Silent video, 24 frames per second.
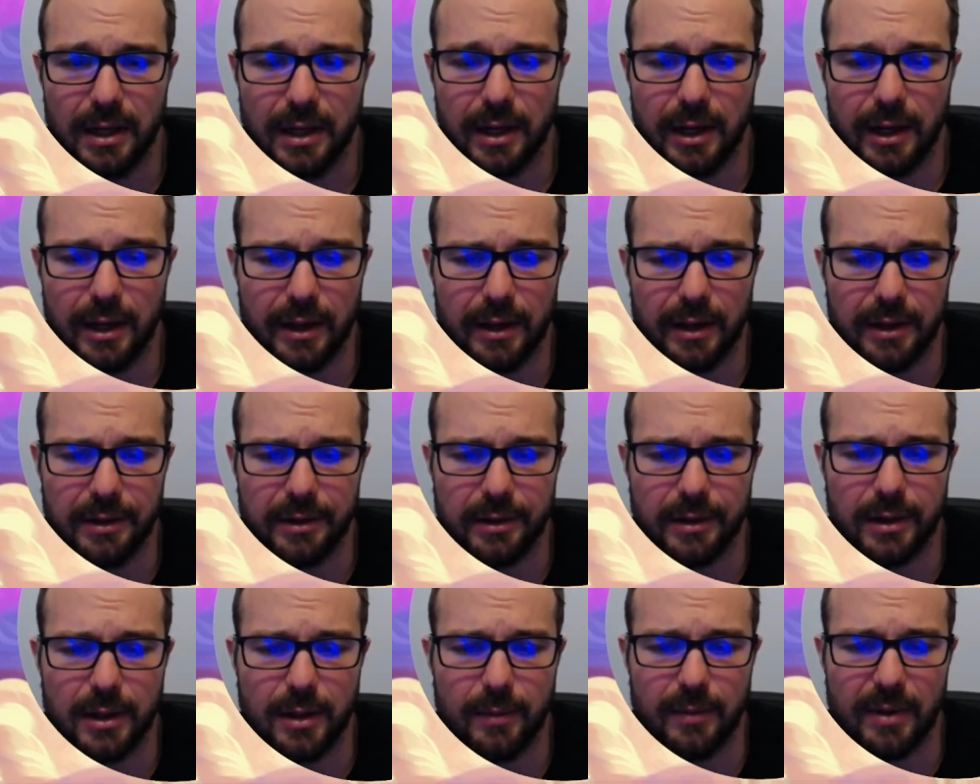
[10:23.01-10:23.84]

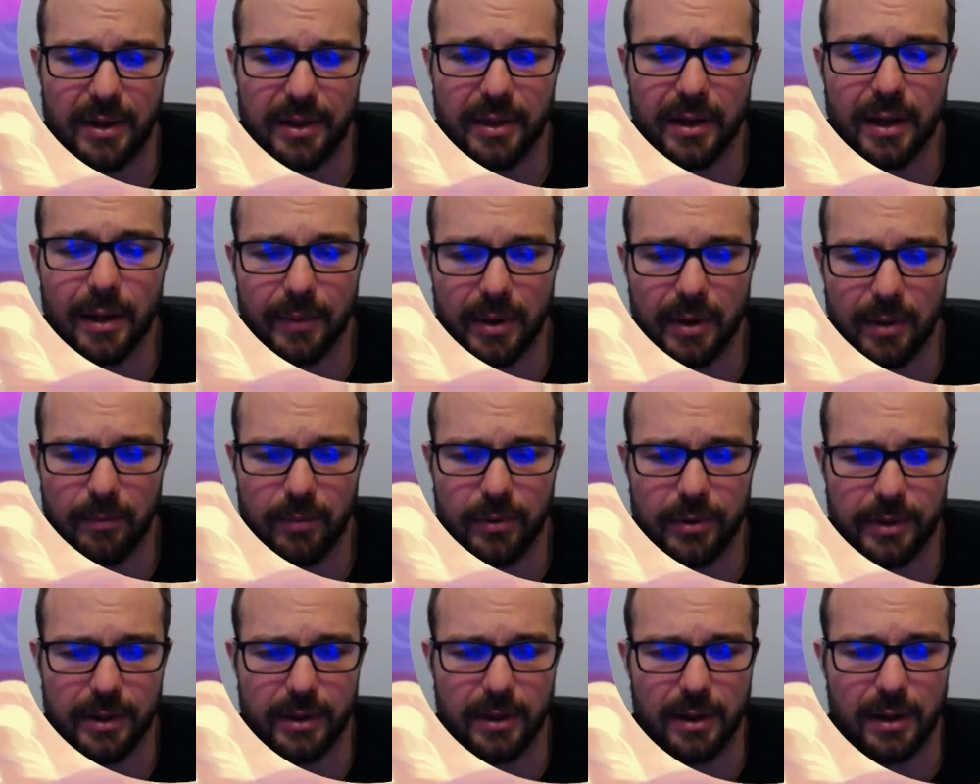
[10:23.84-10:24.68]
and I think I'm going to
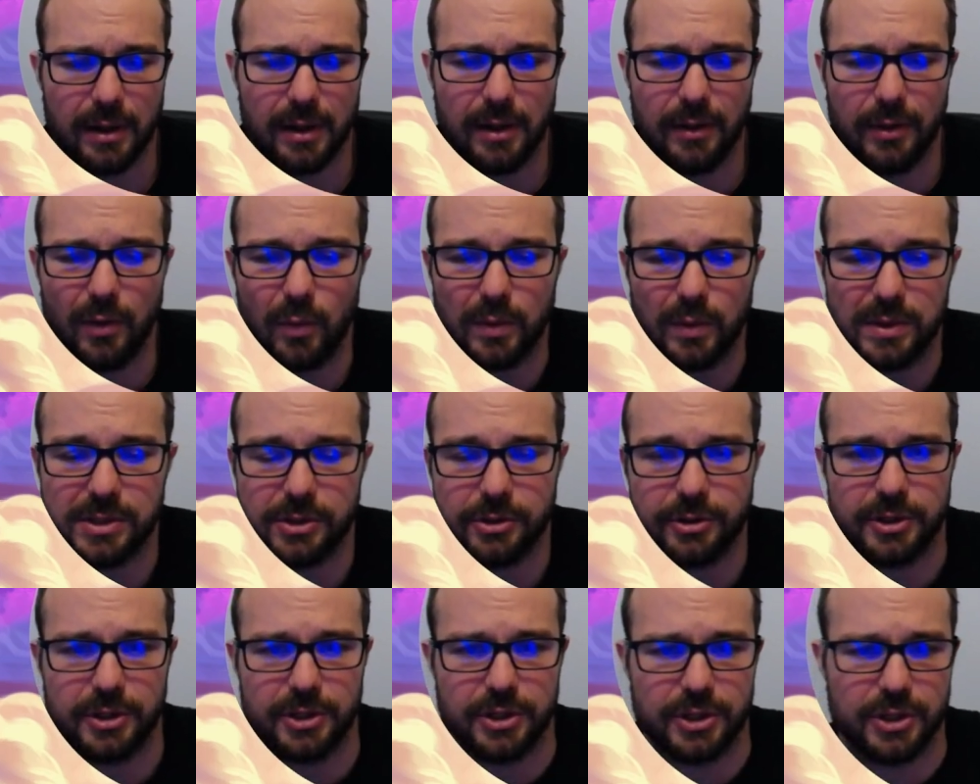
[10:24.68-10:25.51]
put it on the
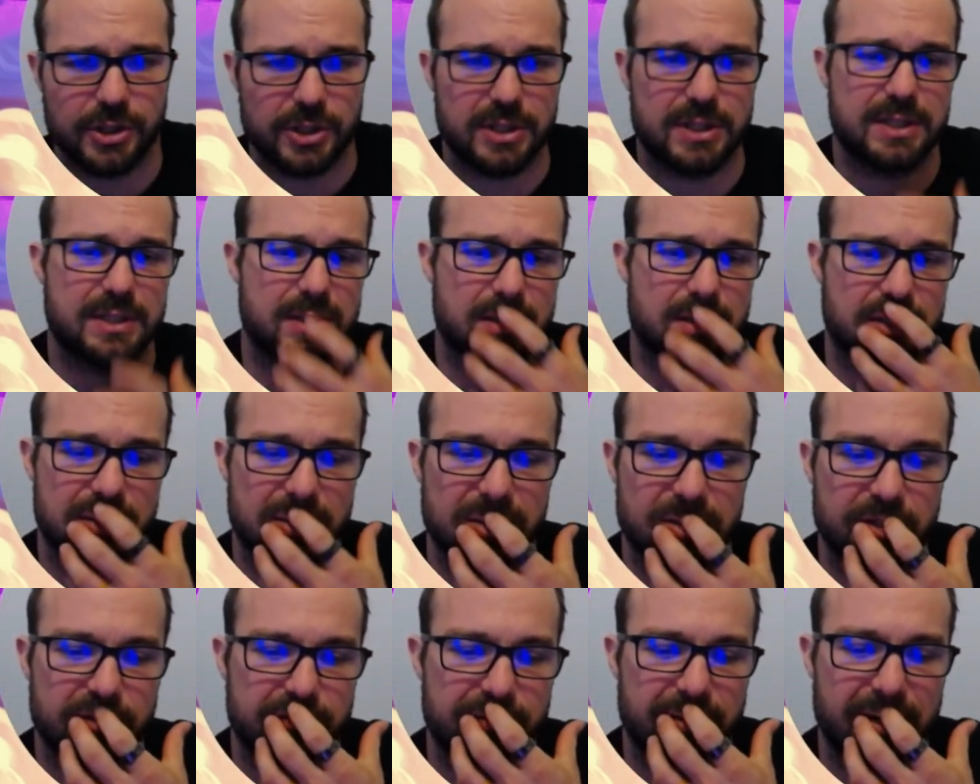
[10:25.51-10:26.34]
wizard to just
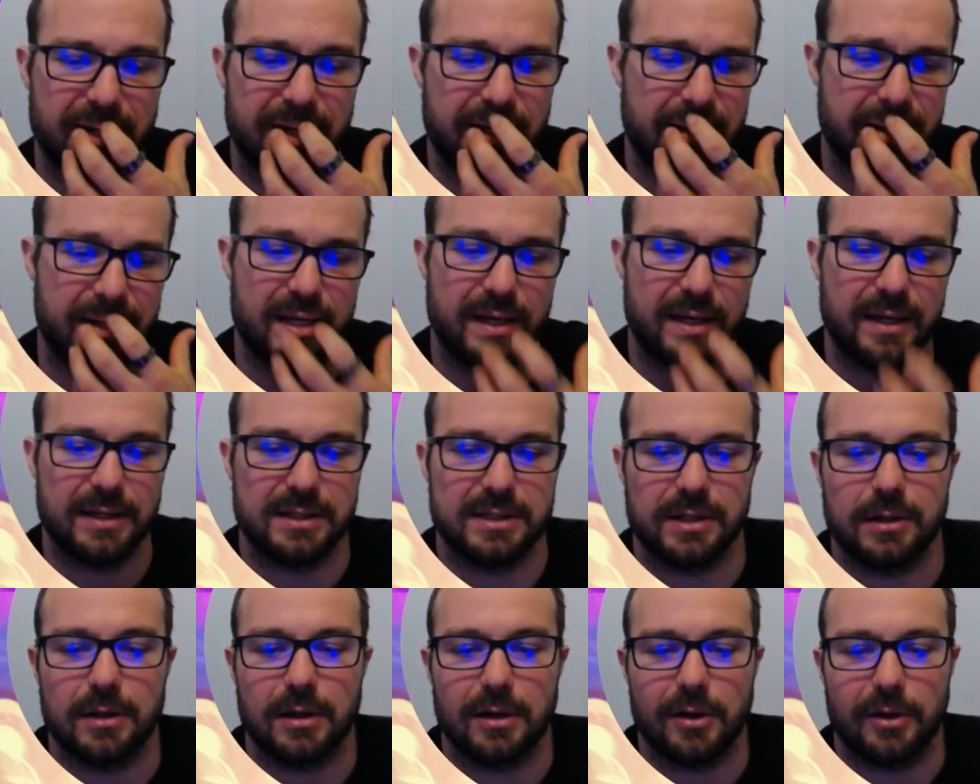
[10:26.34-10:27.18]
solidify it as
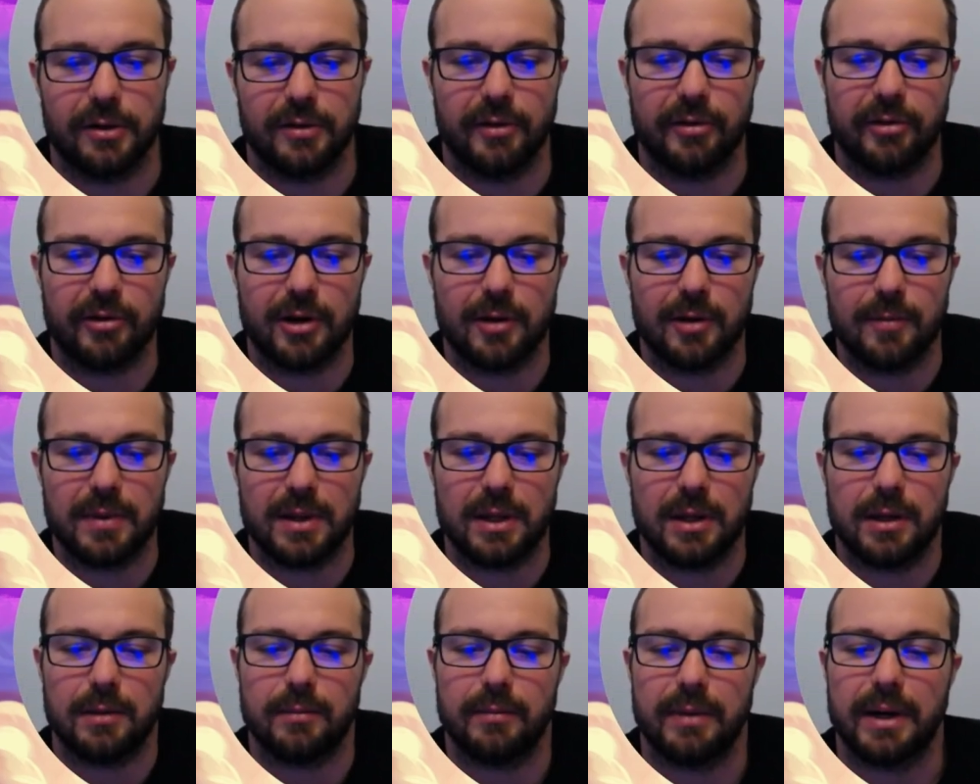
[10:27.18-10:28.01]
a card that's going to
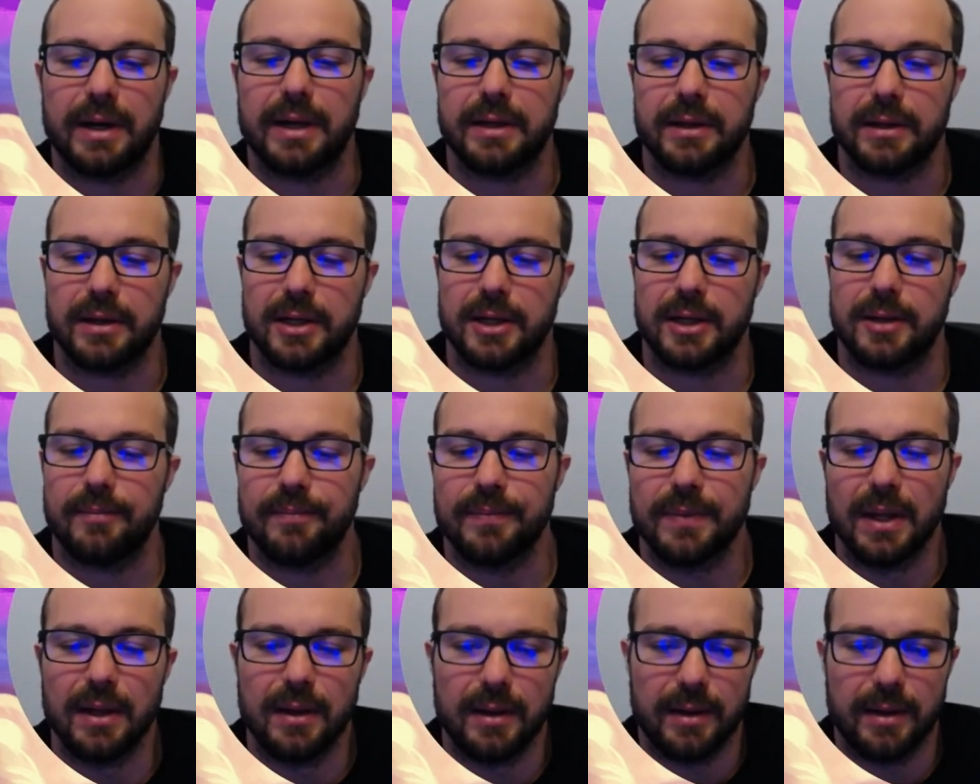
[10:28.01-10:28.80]
be in my